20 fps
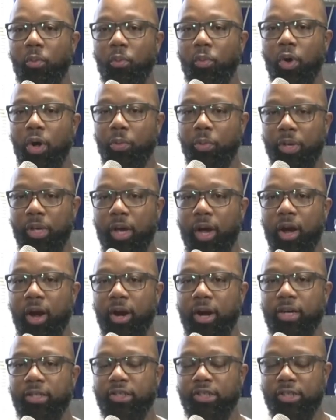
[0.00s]
where we
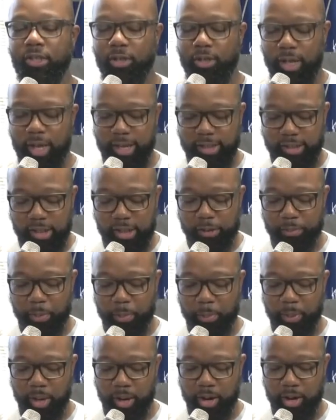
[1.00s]
are as he's
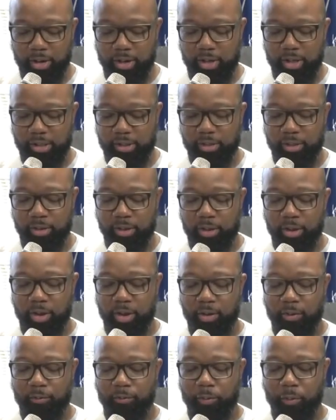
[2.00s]
preparing us
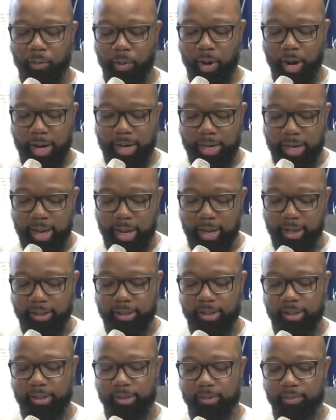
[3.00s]
for our next.